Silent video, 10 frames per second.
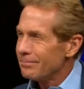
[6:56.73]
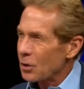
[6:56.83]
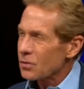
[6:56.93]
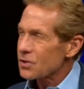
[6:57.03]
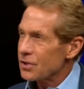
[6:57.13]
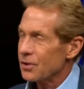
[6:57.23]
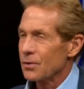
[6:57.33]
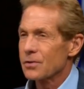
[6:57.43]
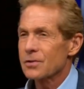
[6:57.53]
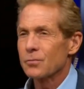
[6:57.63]
most
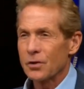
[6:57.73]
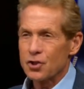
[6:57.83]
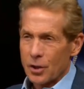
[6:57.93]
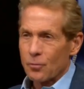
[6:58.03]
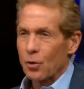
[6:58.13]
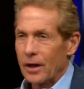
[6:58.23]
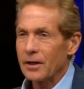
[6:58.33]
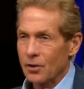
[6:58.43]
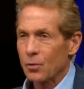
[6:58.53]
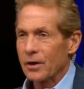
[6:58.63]
yeyears with Jim Gray,
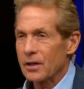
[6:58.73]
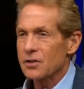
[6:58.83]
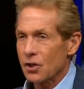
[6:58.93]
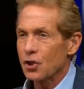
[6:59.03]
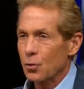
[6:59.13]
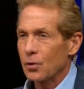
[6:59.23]
you know, where he gets a Q&A.